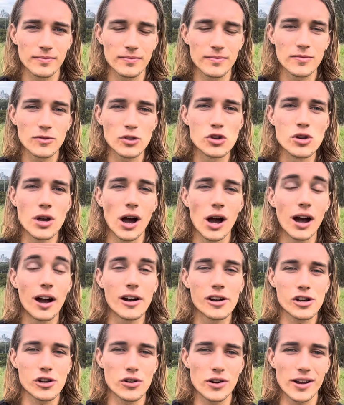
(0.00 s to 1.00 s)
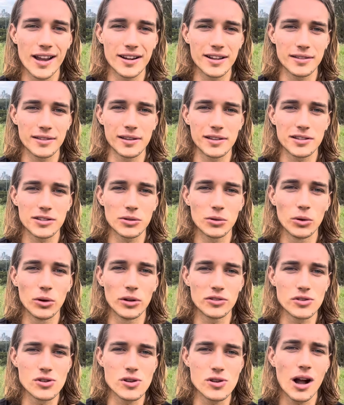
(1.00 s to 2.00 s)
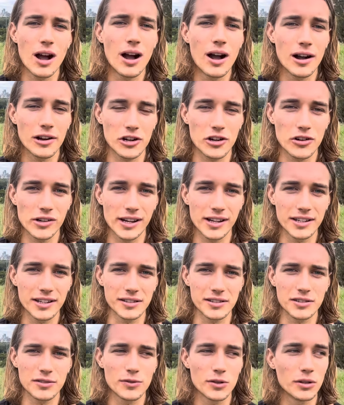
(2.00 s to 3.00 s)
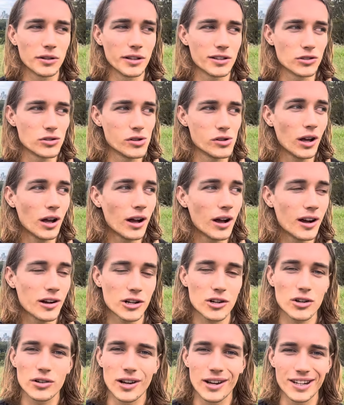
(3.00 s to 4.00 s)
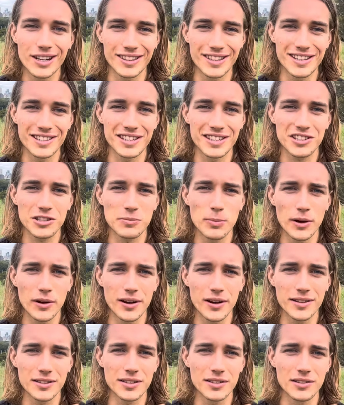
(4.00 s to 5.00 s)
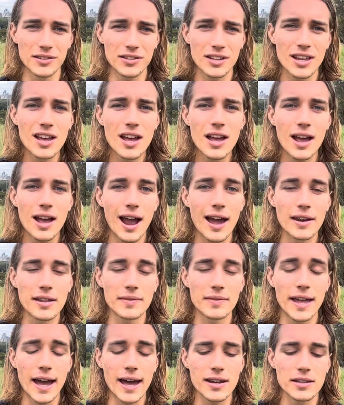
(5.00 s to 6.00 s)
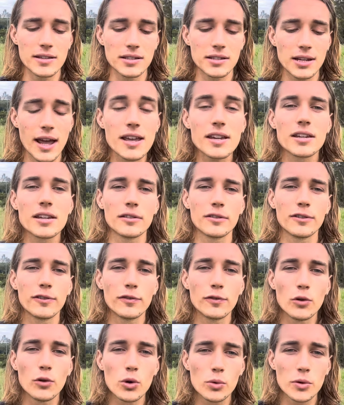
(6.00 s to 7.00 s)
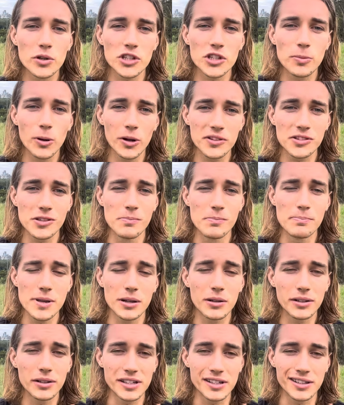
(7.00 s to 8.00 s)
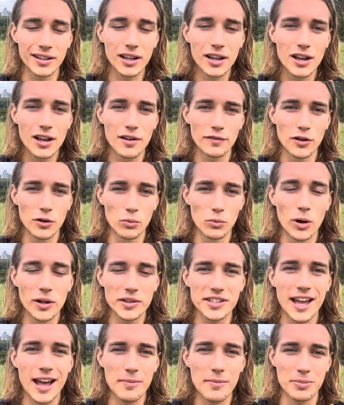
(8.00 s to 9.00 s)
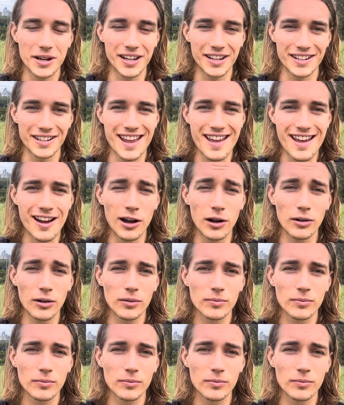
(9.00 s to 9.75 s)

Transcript: You are creating these thoughts, you are creating these feelings, you are creating these experiences. And it, that is taking full responsibility for what's happening now.